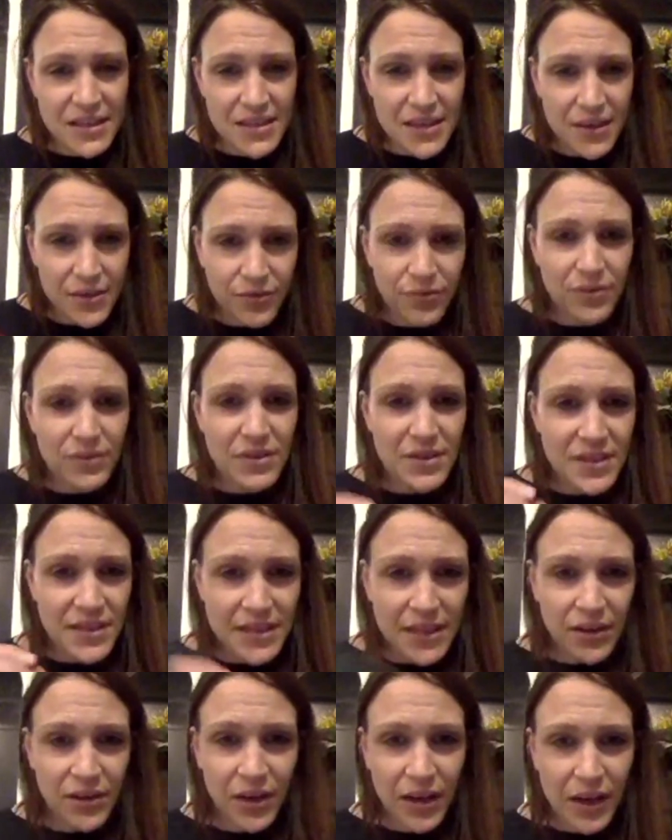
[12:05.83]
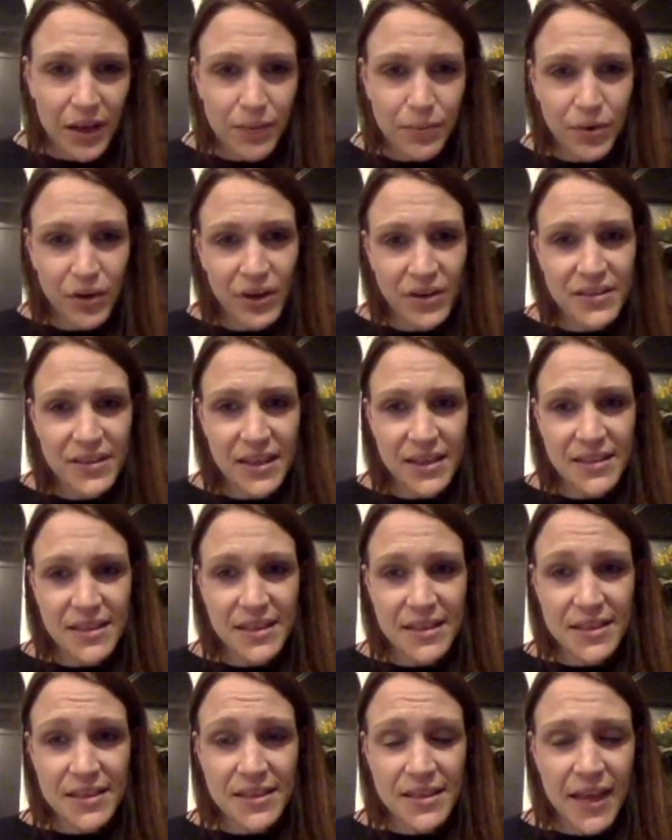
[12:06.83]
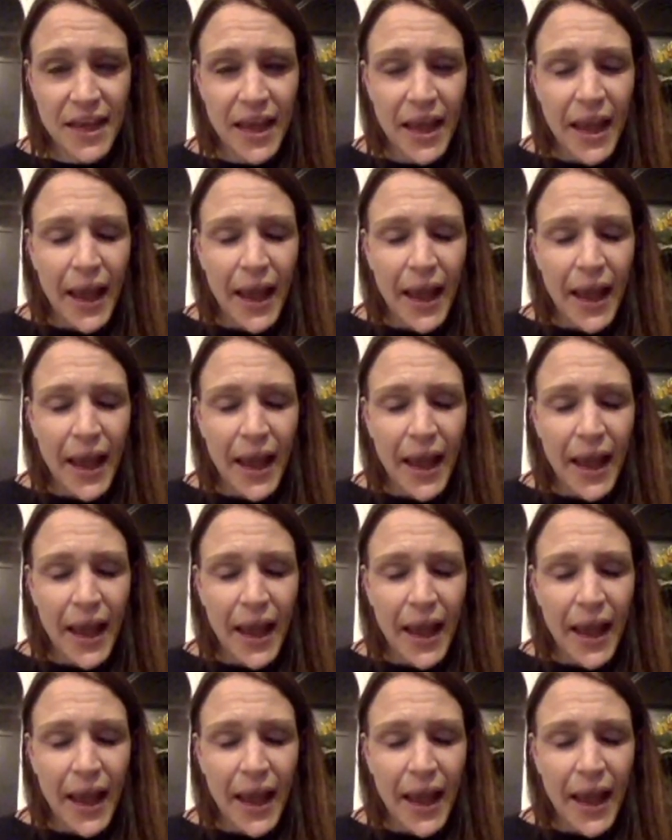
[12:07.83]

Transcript: different cellular processes.